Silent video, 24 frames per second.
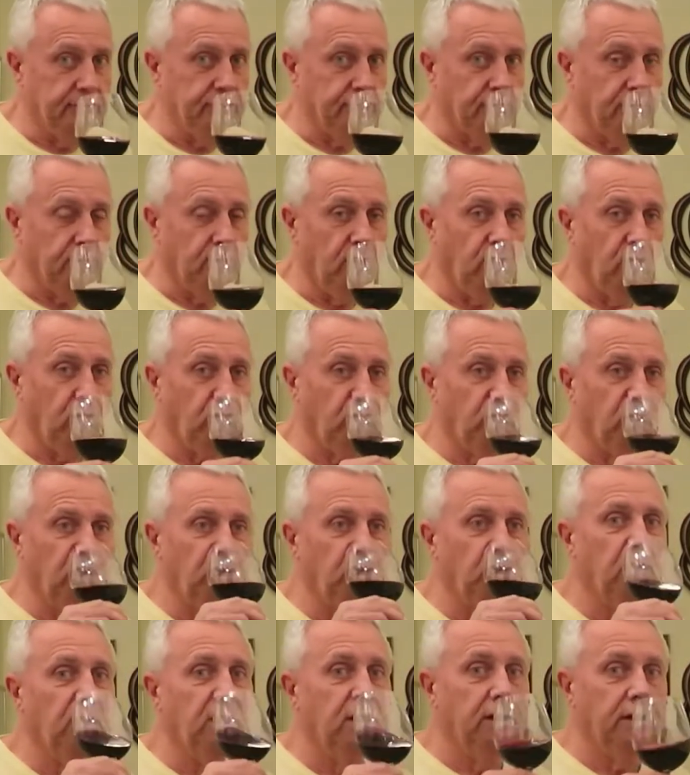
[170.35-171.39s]
So
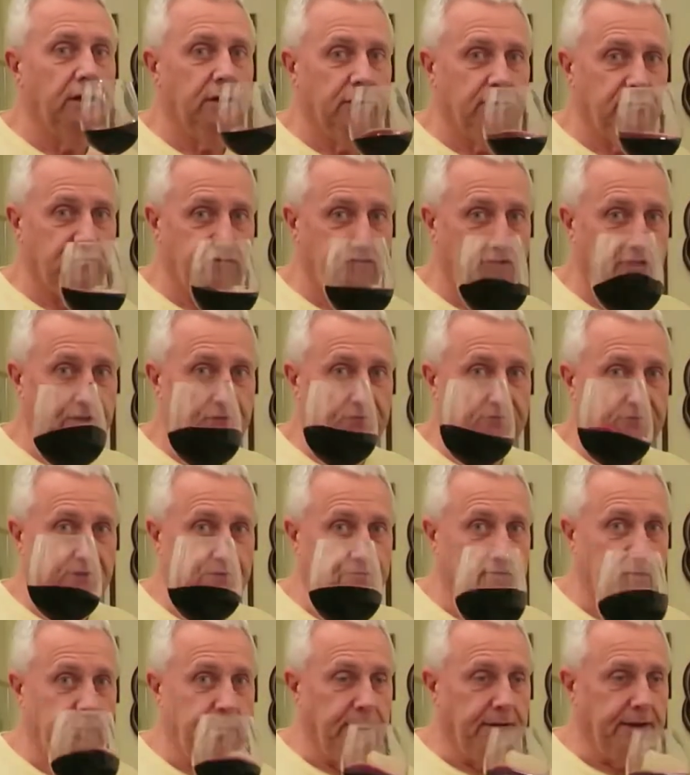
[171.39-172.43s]
cheers
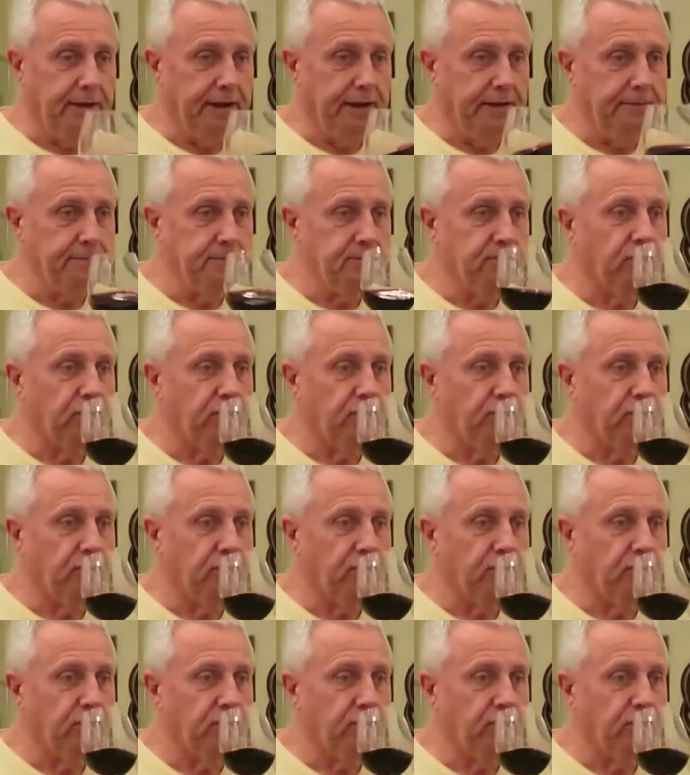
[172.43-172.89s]
everybody.